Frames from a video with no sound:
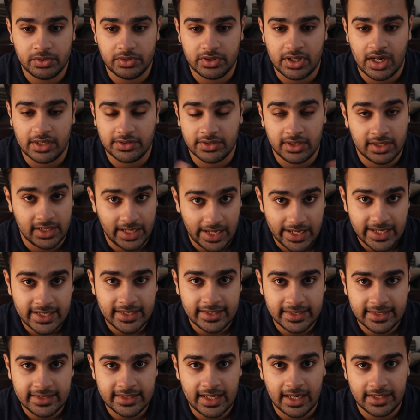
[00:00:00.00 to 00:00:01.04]
rather
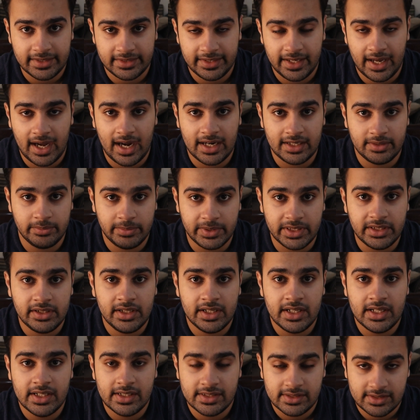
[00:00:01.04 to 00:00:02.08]
likely that they had
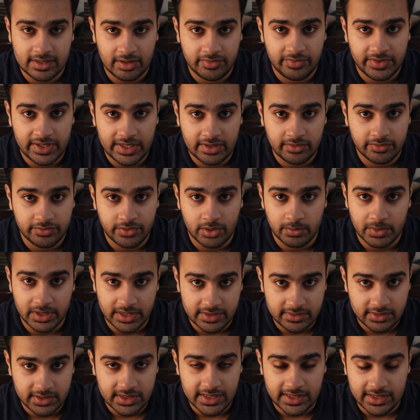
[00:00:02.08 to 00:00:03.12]
been suffering from a
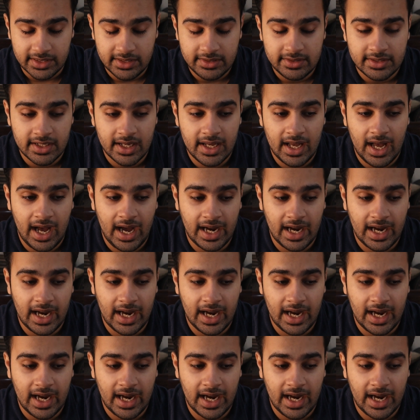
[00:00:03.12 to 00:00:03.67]
disease,